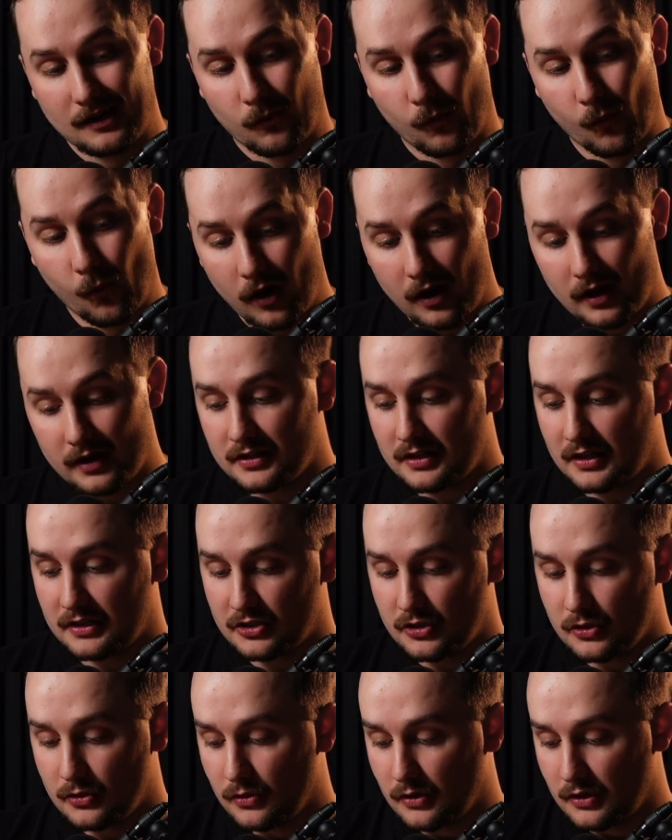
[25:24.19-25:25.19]
1
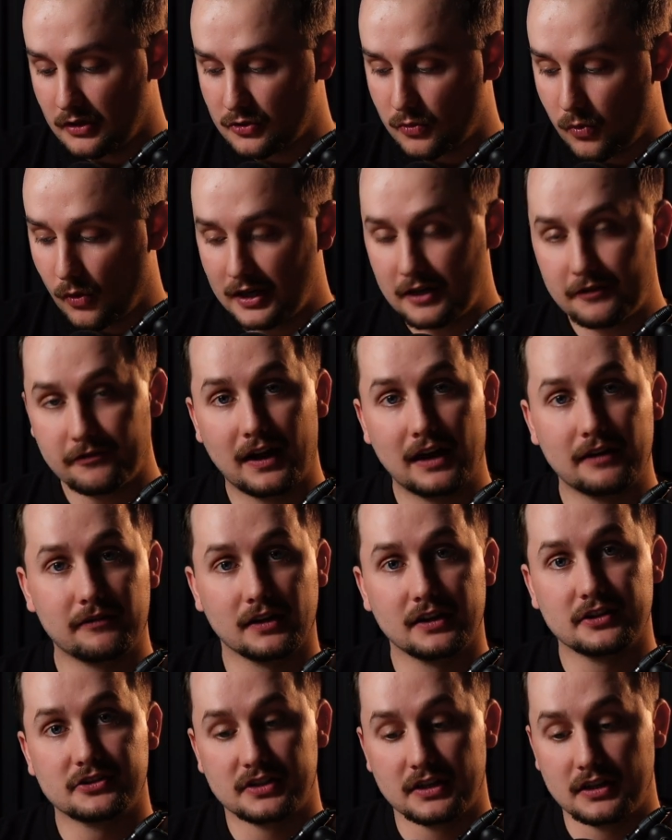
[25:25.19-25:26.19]
to 25
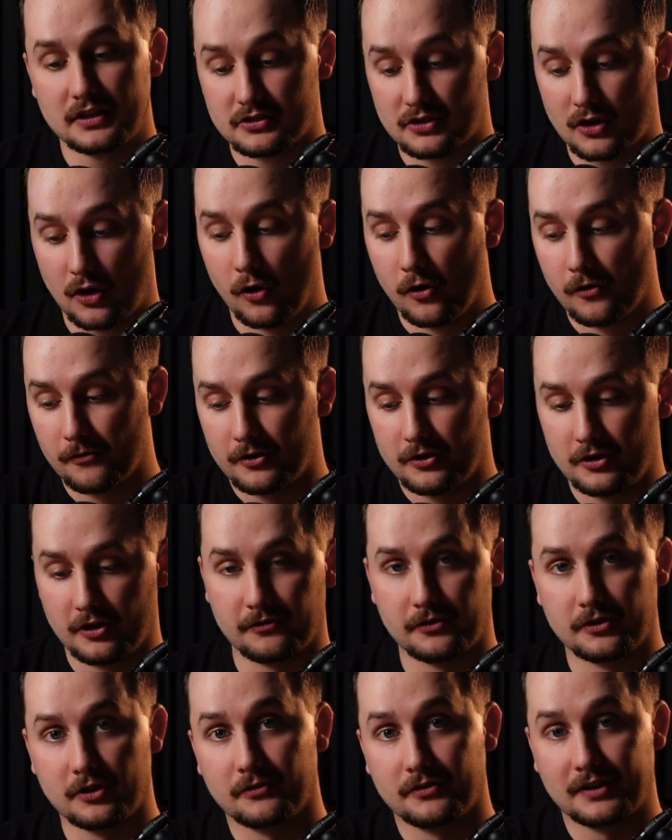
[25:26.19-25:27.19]
listings over and
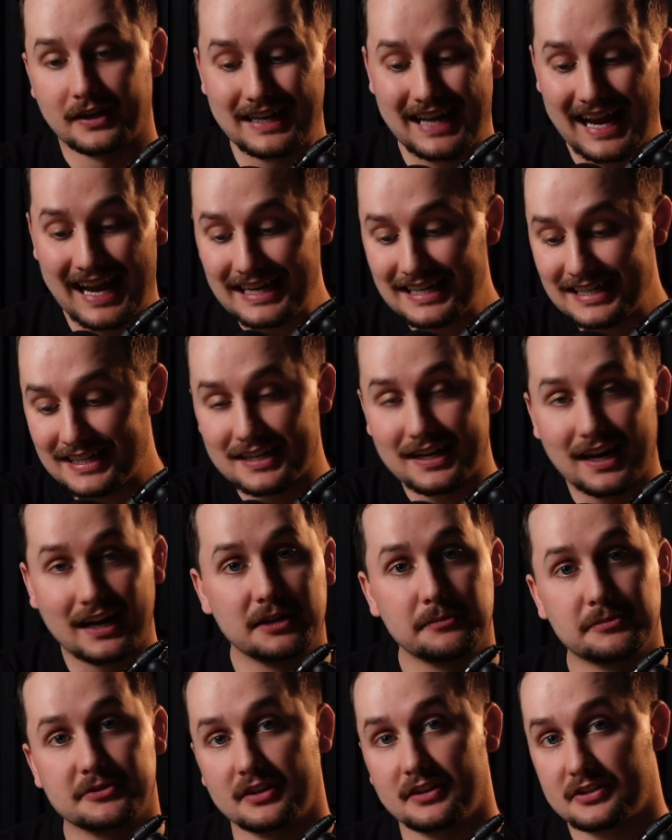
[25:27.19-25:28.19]
over and over again, 80 to
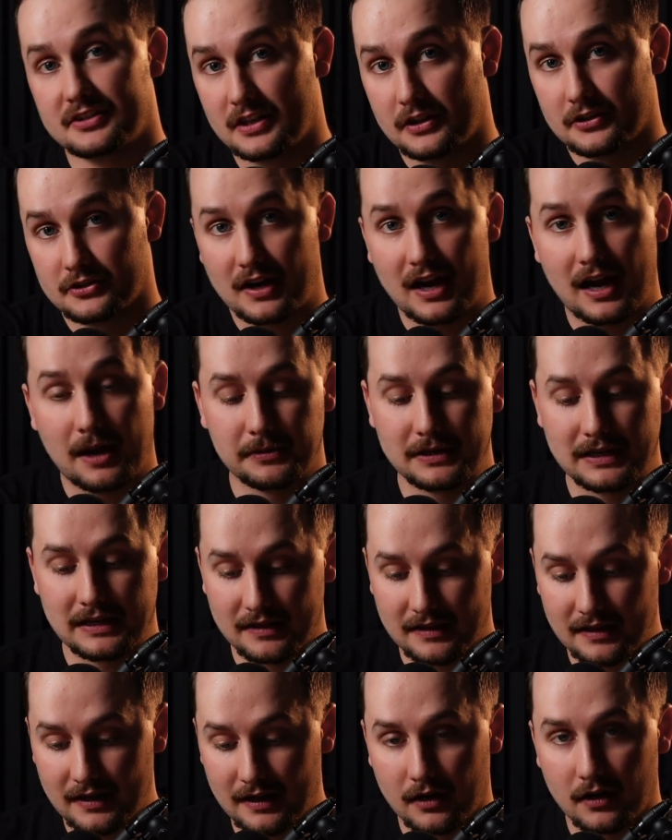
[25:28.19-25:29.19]
90% of sales are
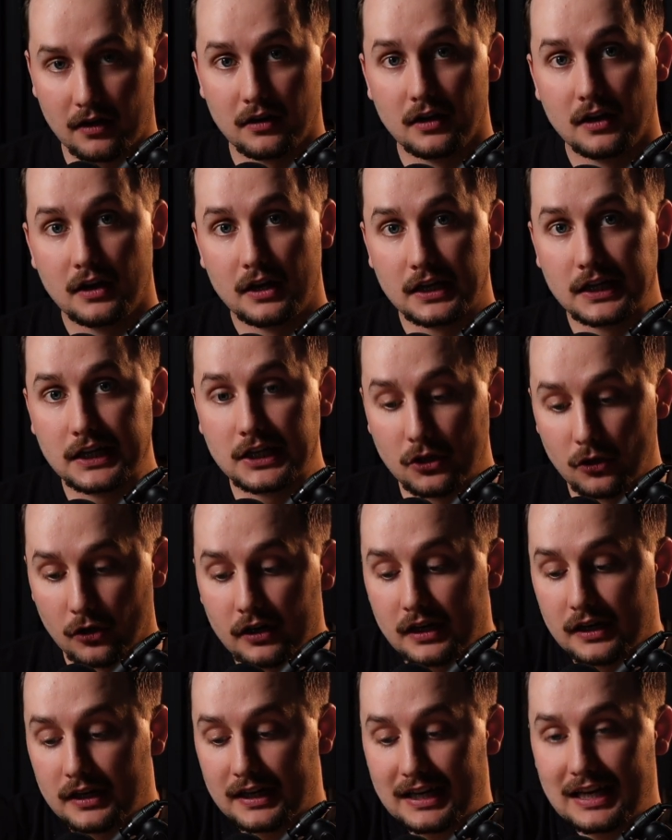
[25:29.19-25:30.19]
happening there,
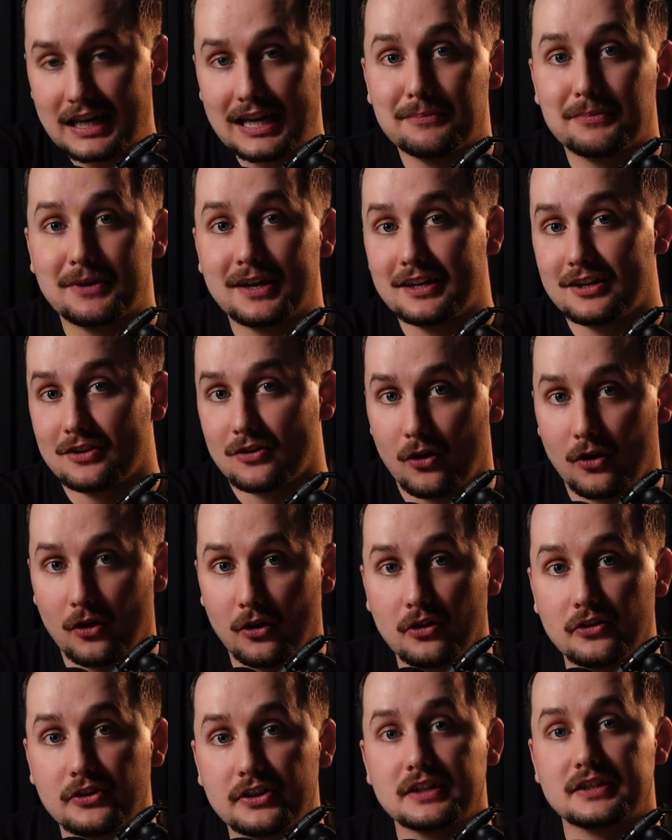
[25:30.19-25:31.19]
you're going to keep getting
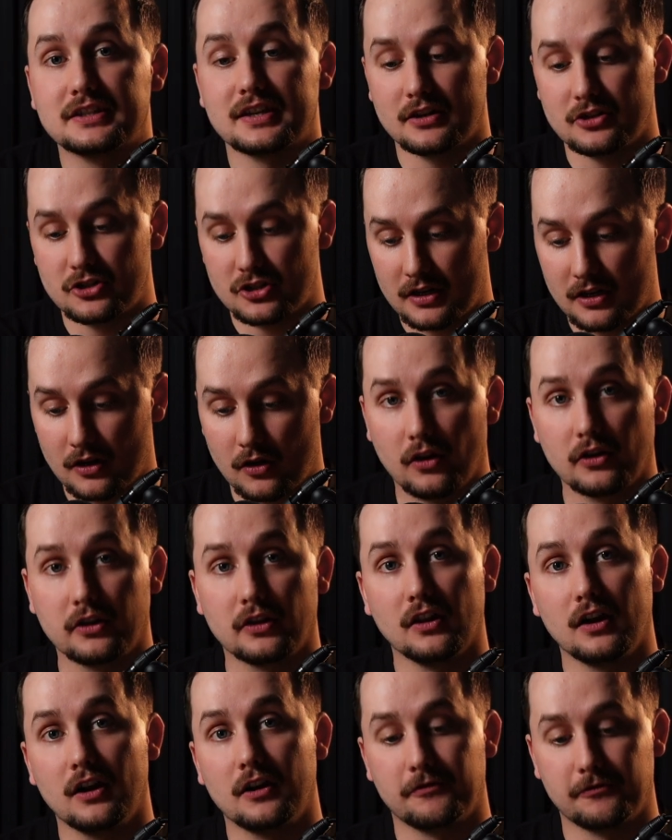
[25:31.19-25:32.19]
all the attention and all the
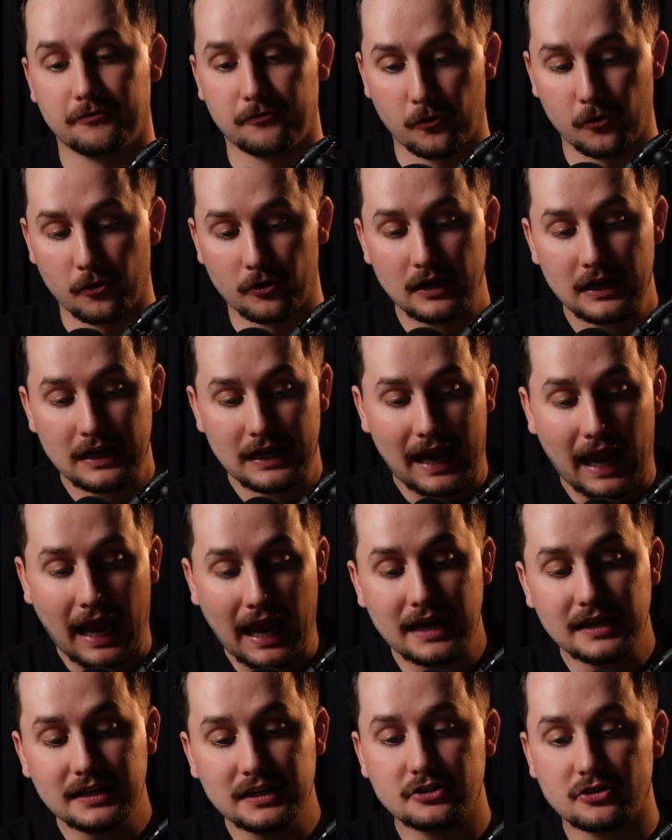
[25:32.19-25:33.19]
love for
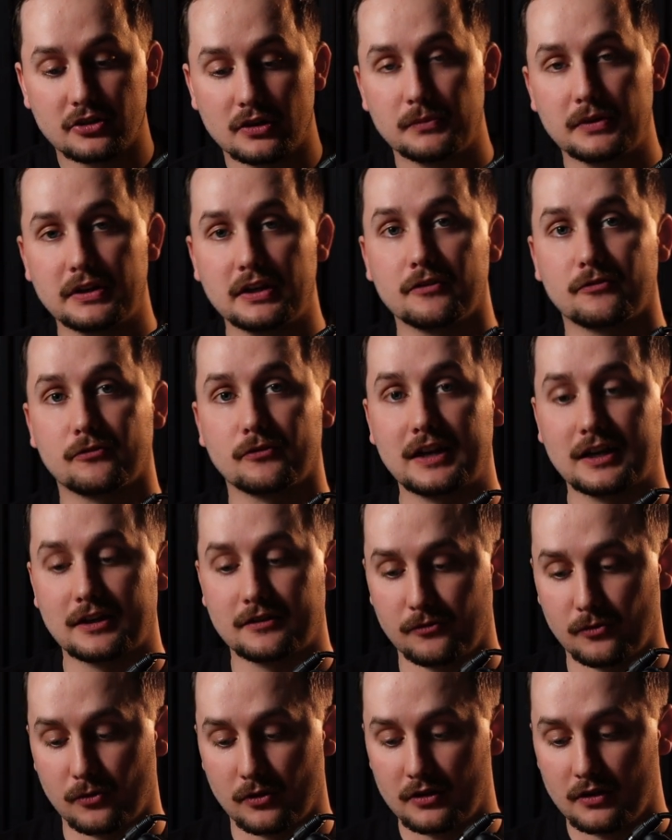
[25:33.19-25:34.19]
any term that you've ranked
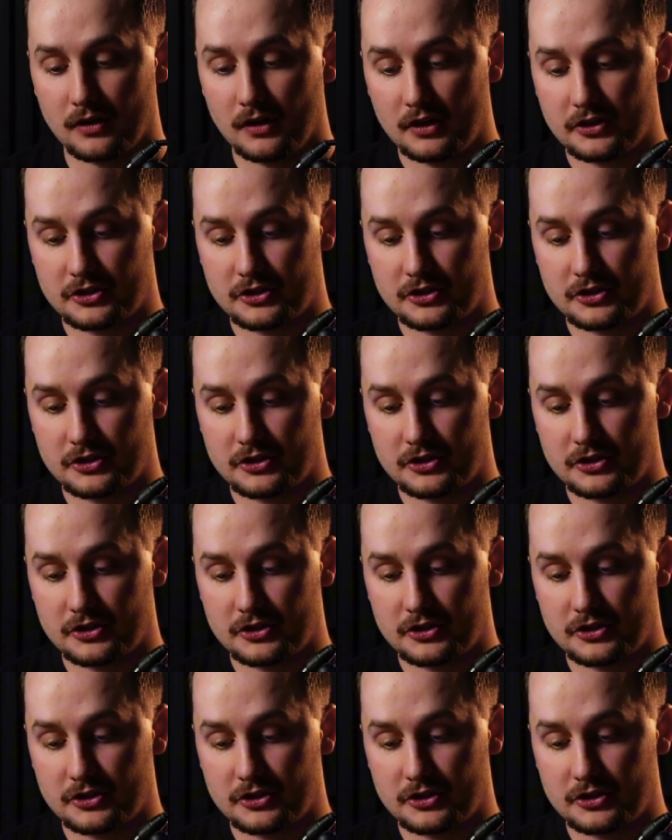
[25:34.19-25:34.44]
for.